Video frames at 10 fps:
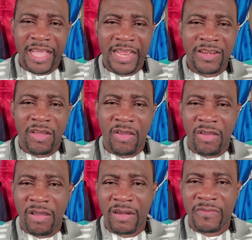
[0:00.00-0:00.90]
and
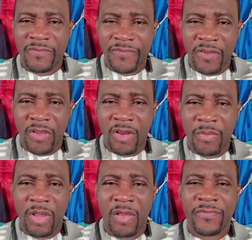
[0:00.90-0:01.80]
all
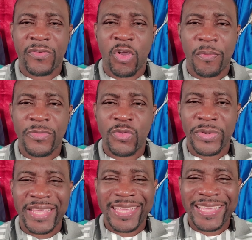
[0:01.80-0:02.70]
form of
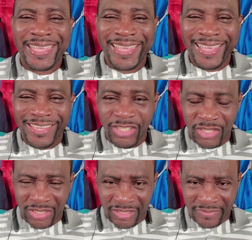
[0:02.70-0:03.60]

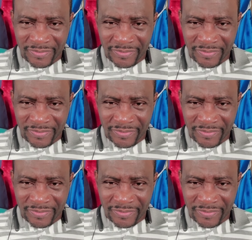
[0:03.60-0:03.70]
communication